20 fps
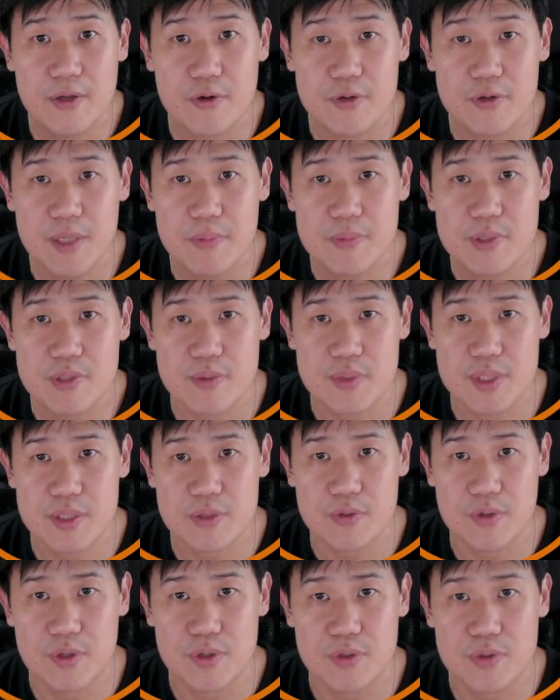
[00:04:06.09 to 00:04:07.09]
Okay, so I'm
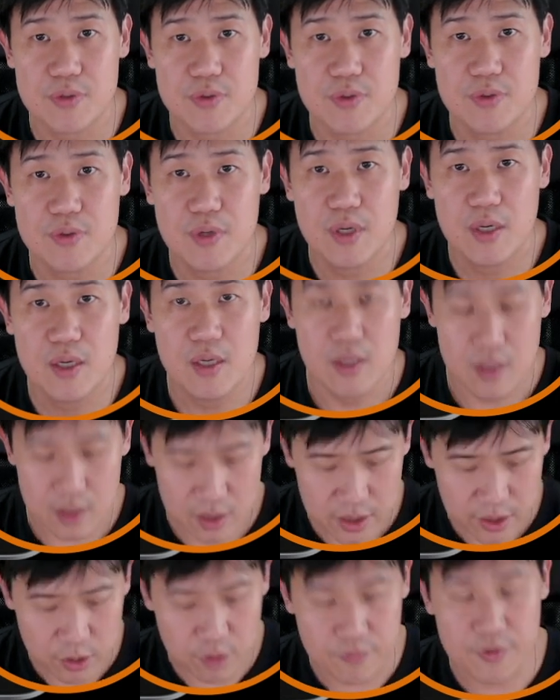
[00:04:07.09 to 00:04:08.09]
just going to
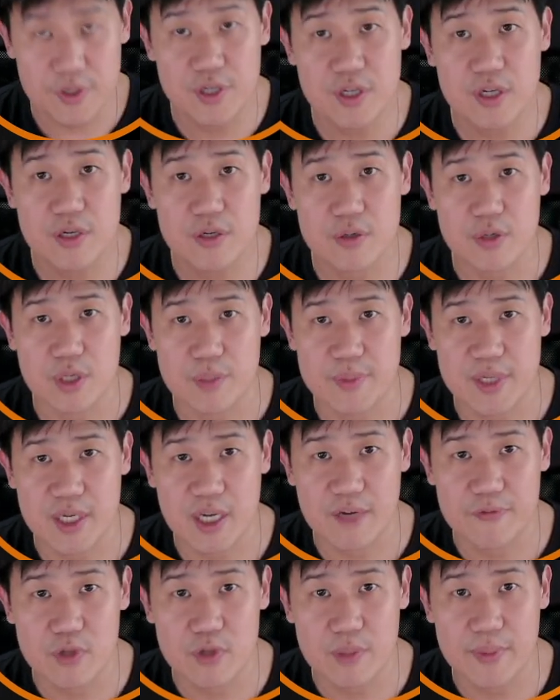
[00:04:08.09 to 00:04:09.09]
click over here. Got to be
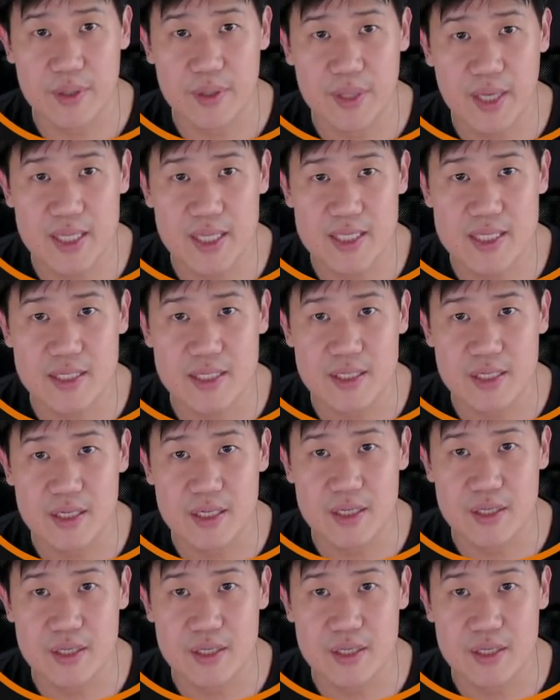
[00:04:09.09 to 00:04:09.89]
careful about that.